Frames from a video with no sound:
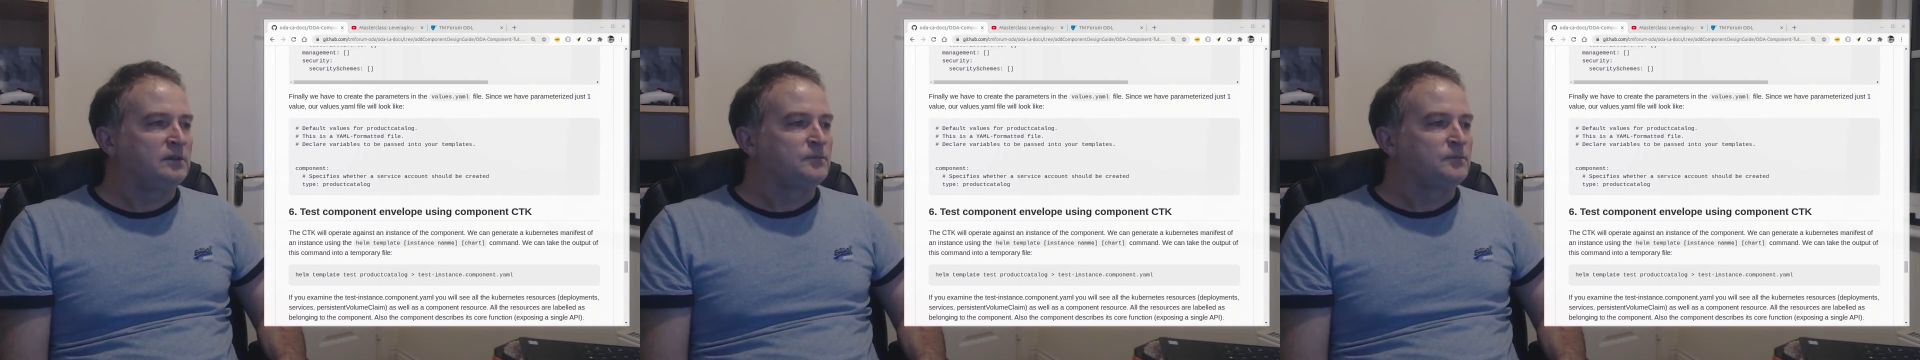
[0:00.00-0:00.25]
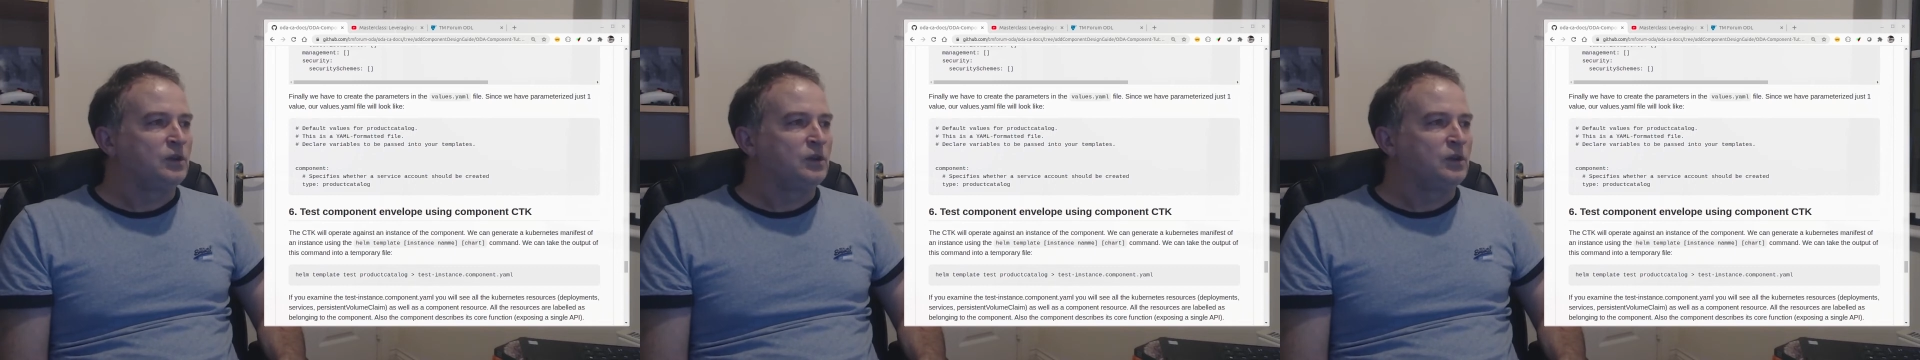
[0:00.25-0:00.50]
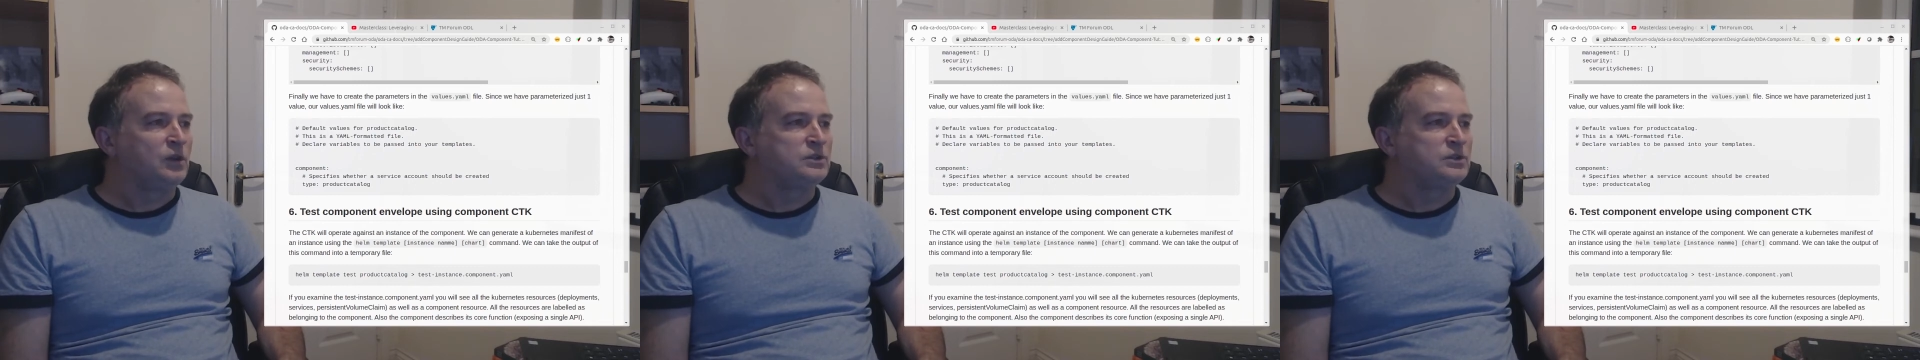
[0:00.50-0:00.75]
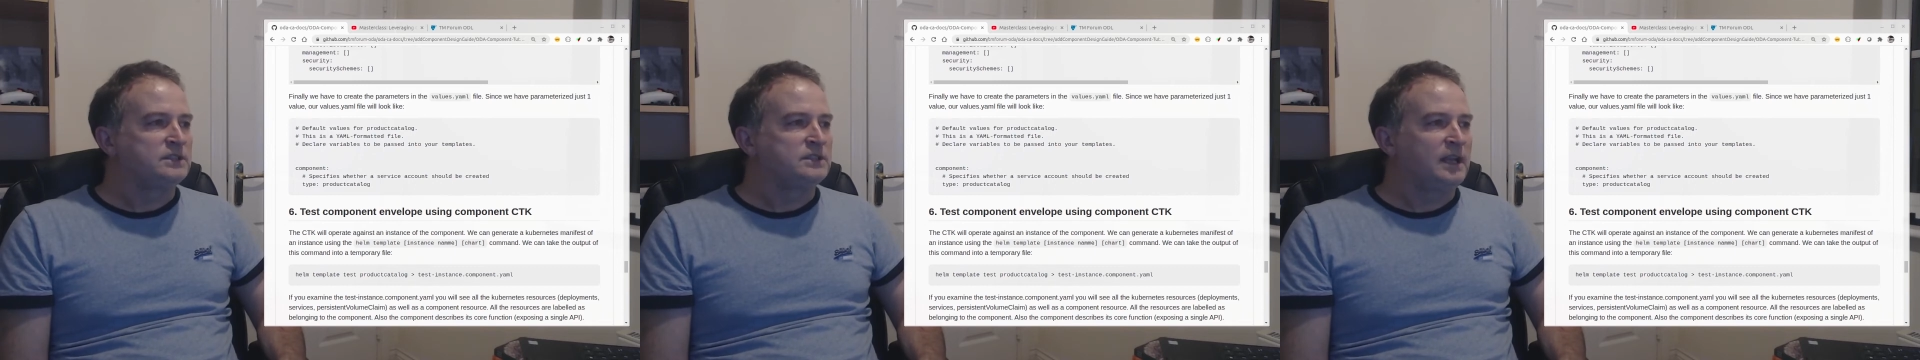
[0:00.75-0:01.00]
you just
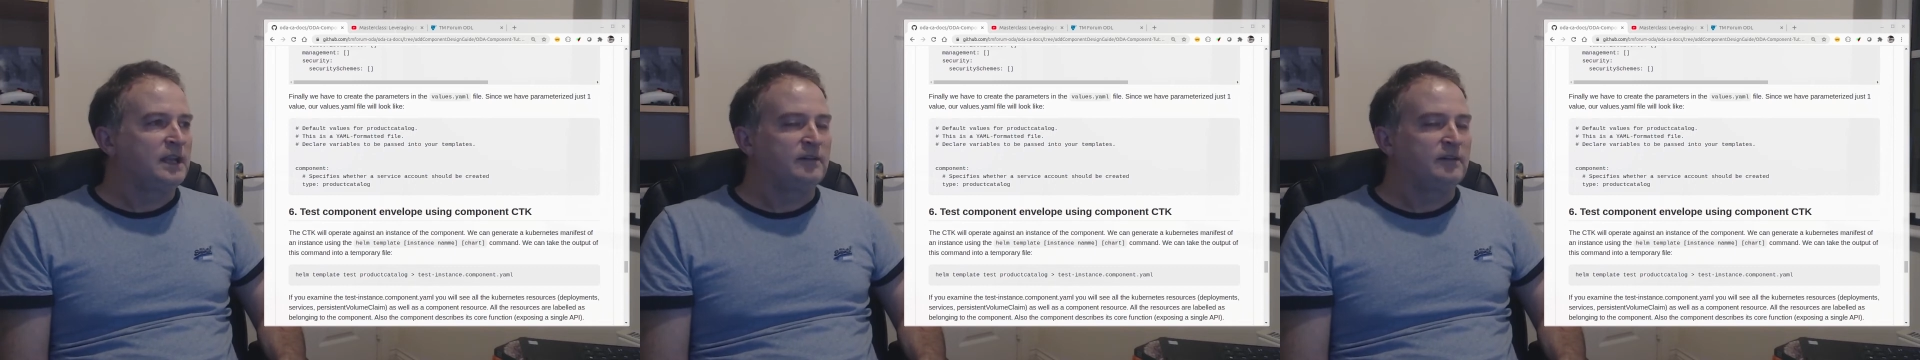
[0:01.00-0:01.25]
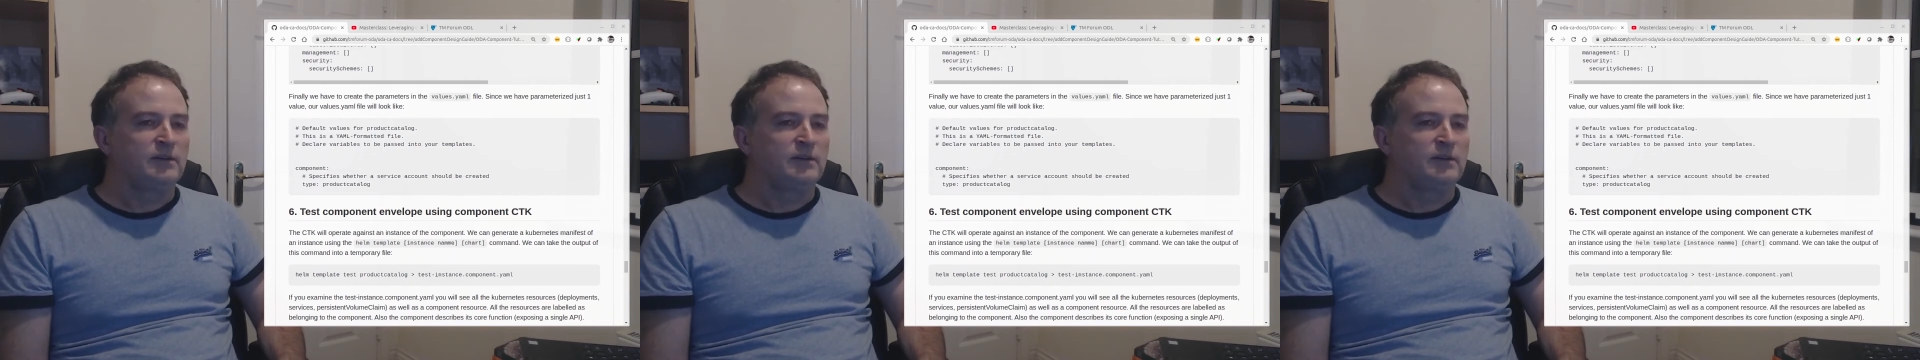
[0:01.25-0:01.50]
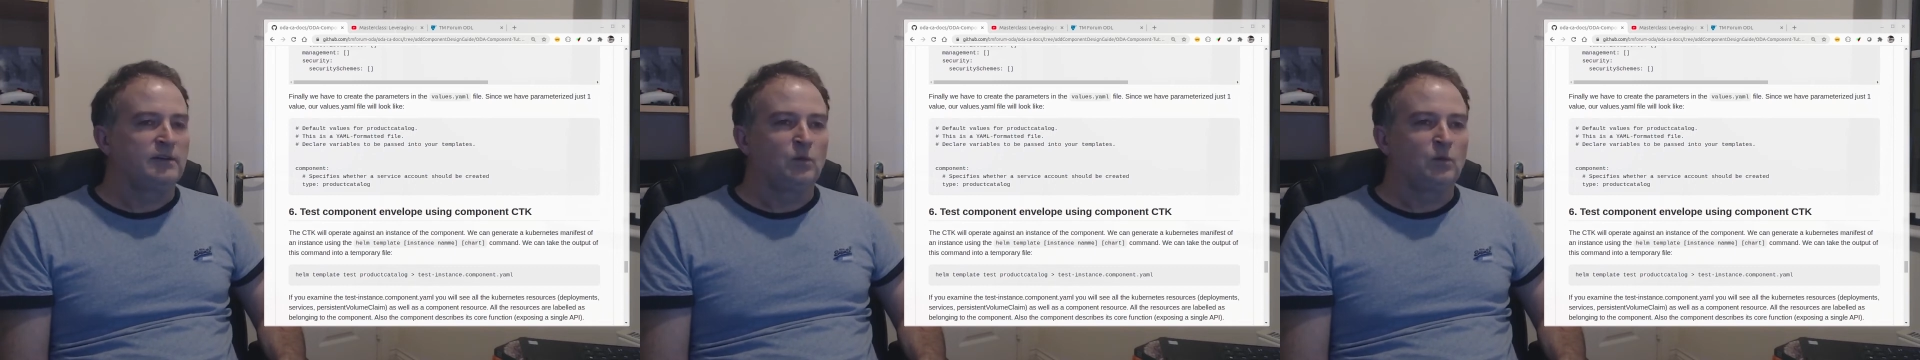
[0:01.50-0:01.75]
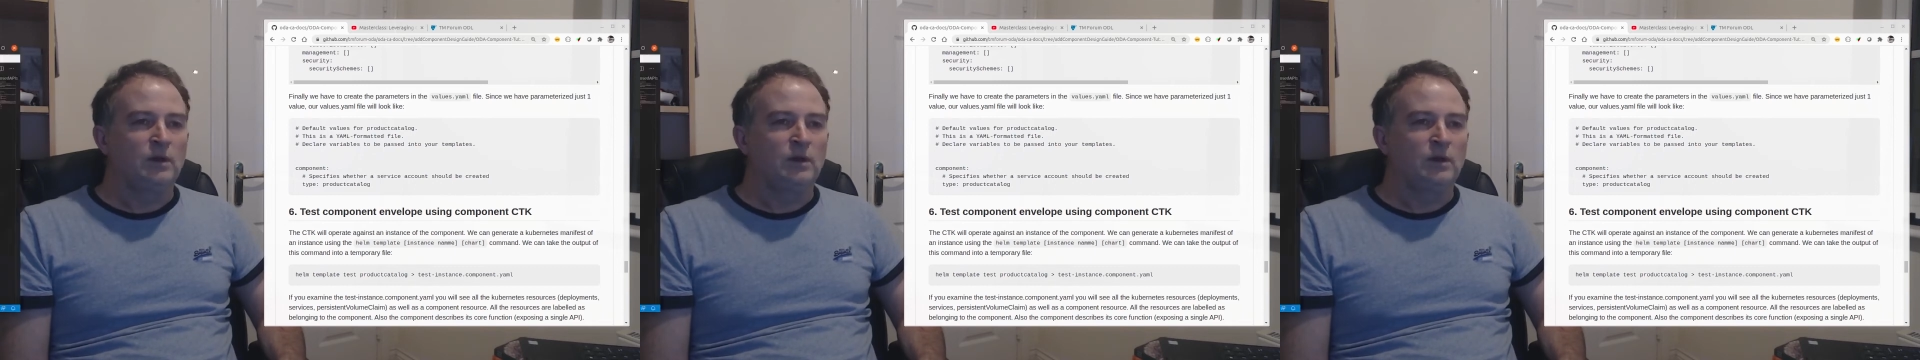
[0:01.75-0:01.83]
then have one